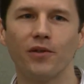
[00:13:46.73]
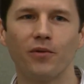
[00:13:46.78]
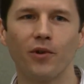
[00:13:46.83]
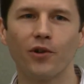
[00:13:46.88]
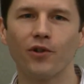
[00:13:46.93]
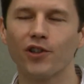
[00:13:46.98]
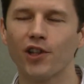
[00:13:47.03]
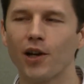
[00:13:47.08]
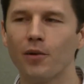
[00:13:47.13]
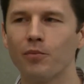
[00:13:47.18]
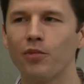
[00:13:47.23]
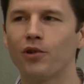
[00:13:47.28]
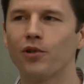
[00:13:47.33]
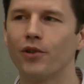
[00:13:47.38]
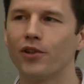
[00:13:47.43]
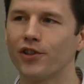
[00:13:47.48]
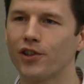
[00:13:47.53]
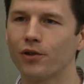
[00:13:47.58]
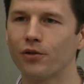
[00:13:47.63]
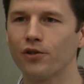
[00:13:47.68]
for example,
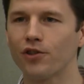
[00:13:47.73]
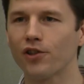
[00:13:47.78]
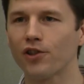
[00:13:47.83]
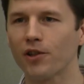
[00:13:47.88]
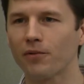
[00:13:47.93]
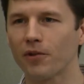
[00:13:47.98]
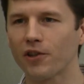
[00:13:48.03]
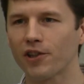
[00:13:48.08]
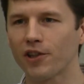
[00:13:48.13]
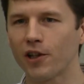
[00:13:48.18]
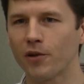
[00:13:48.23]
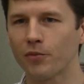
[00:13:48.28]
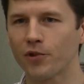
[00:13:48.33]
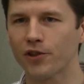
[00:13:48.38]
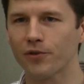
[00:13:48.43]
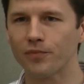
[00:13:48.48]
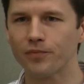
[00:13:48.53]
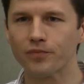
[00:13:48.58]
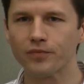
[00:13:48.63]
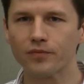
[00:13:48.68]
or in solutions of exams.